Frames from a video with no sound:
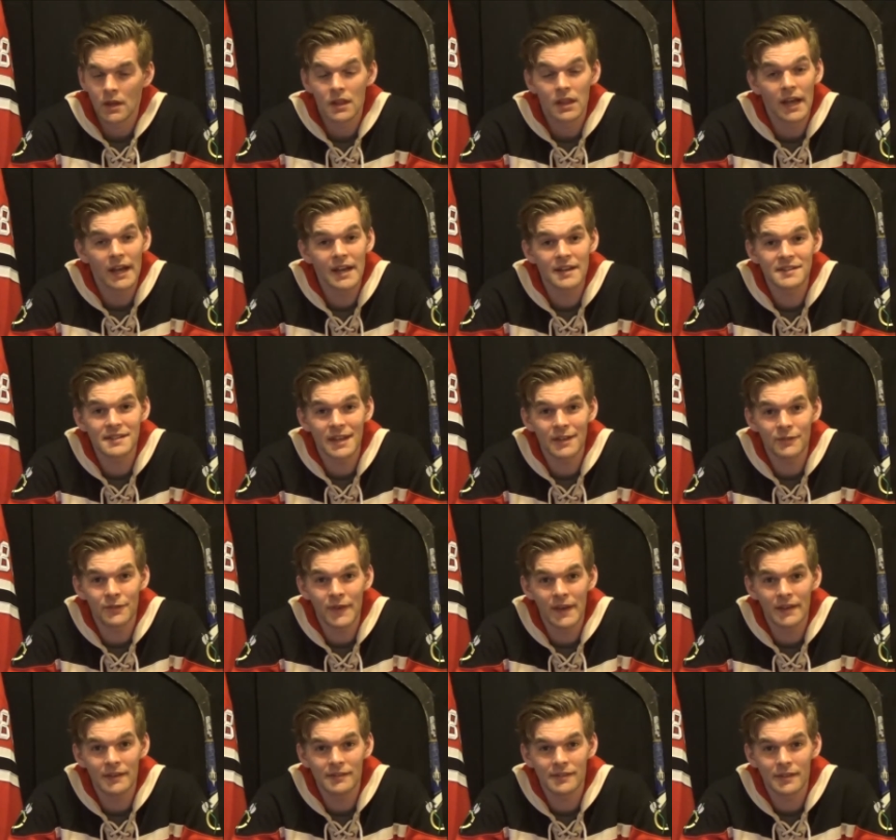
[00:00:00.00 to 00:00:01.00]
Like us on
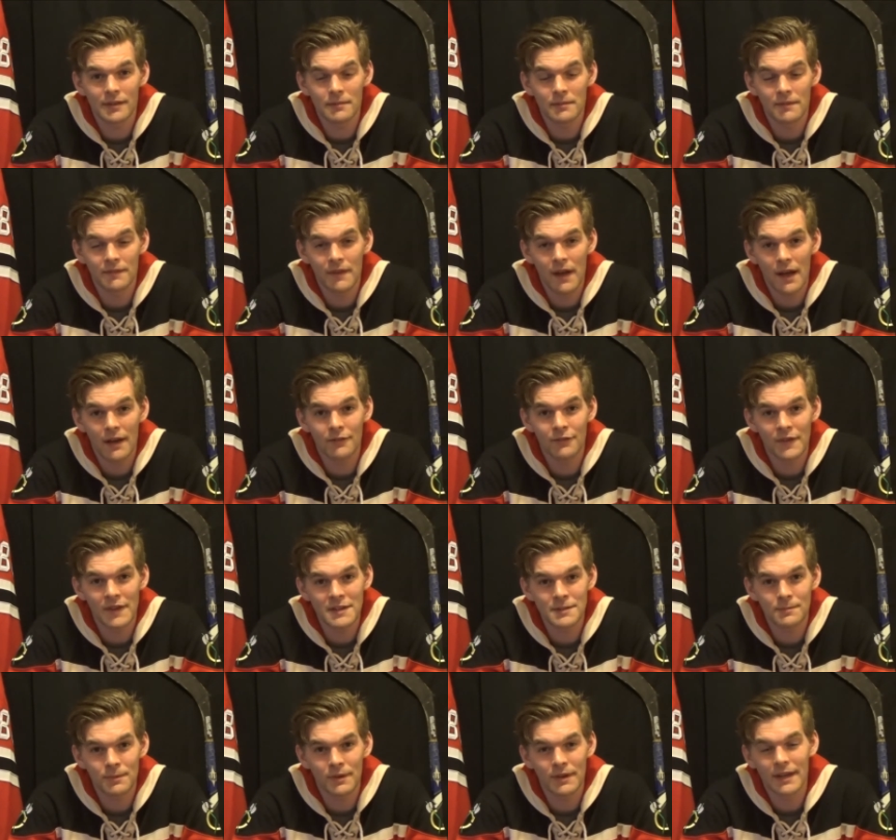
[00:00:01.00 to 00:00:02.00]
face on
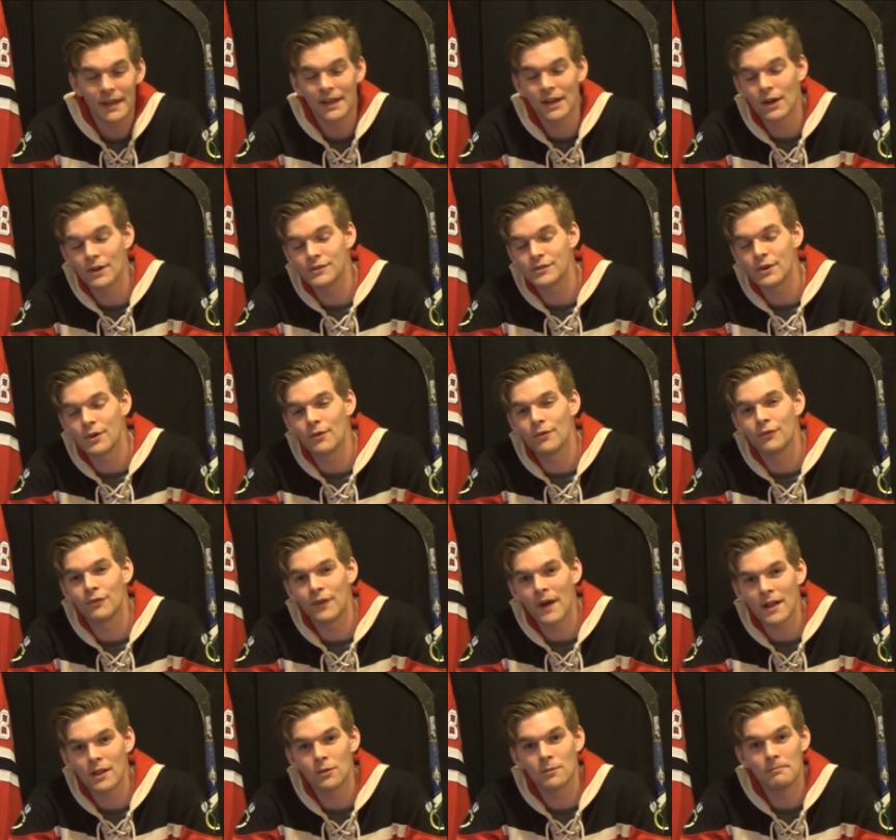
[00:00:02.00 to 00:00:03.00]
Facebook and also
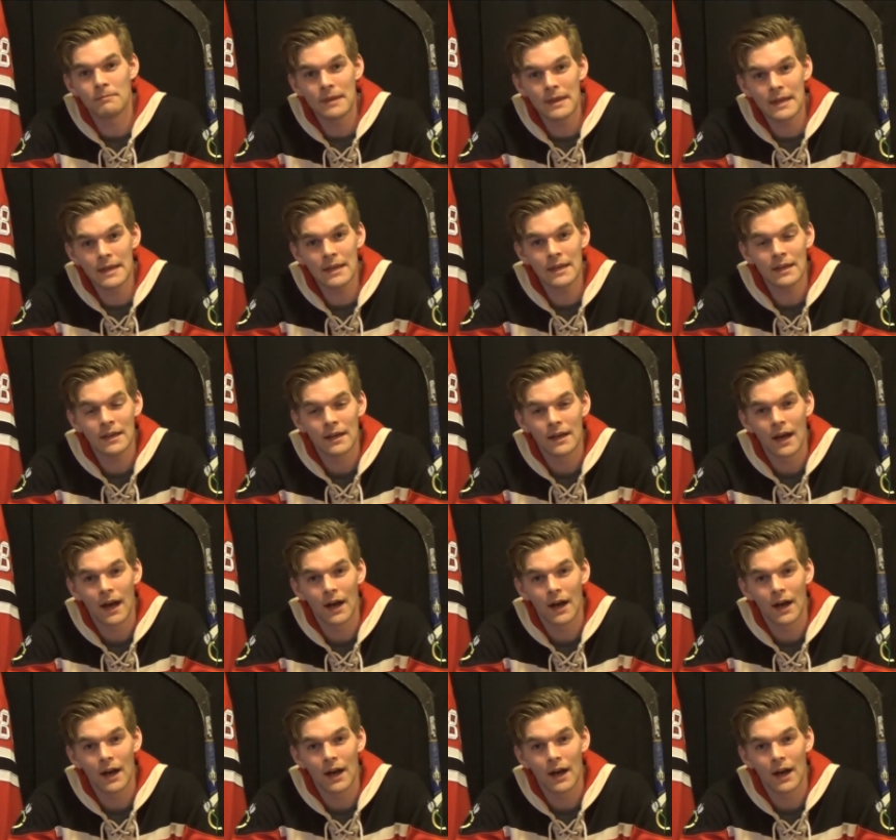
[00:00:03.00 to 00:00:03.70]
follow me